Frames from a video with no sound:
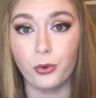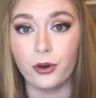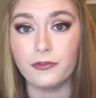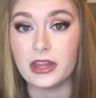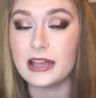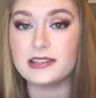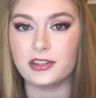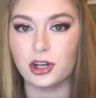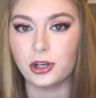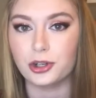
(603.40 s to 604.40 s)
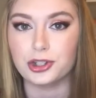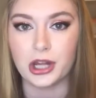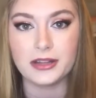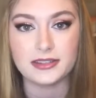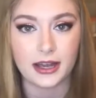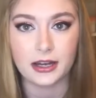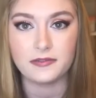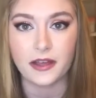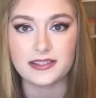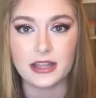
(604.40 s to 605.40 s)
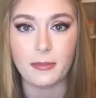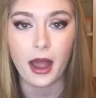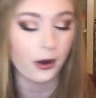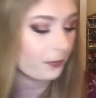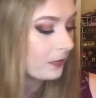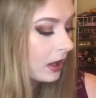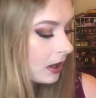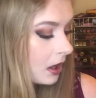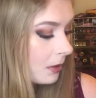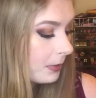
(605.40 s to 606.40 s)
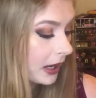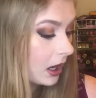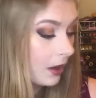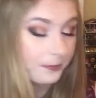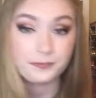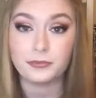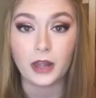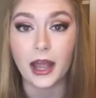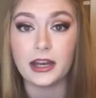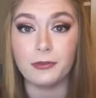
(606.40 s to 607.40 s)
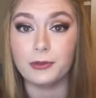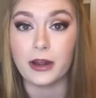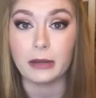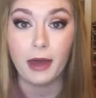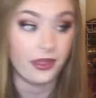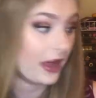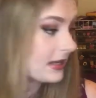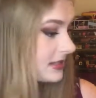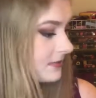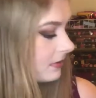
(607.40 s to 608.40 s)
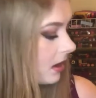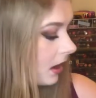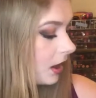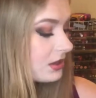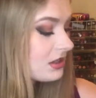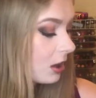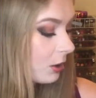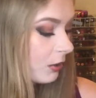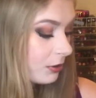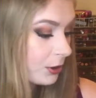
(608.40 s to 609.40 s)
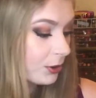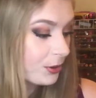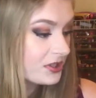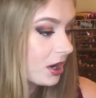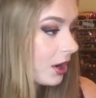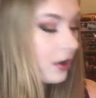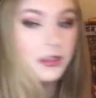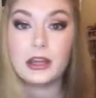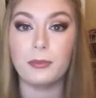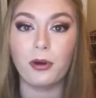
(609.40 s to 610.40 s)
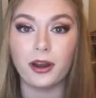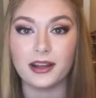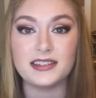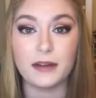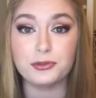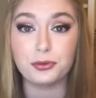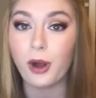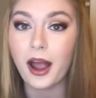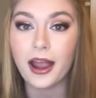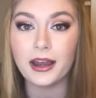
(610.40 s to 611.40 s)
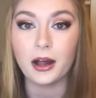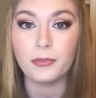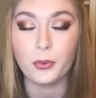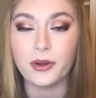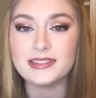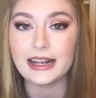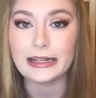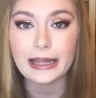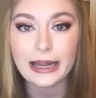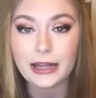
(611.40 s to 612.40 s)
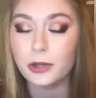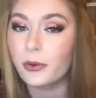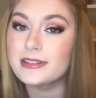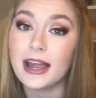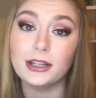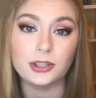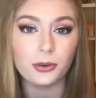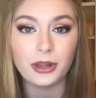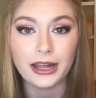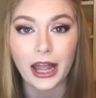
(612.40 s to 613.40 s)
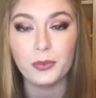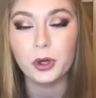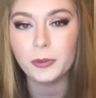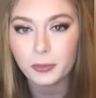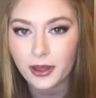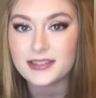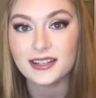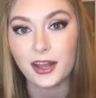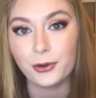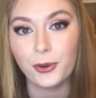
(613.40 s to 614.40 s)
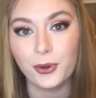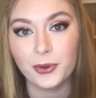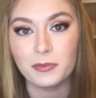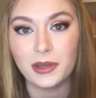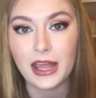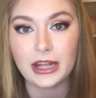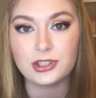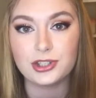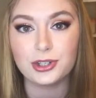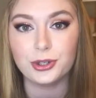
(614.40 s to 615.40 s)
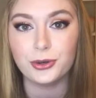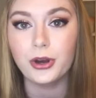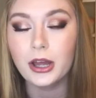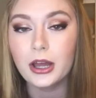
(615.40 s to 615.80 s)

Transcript: more of these in darker shades to kind of test them out. But I definitely recommend this. So those are the products that I've tried, the ones that I like and the ones I don't like. I will be placing another order with BH to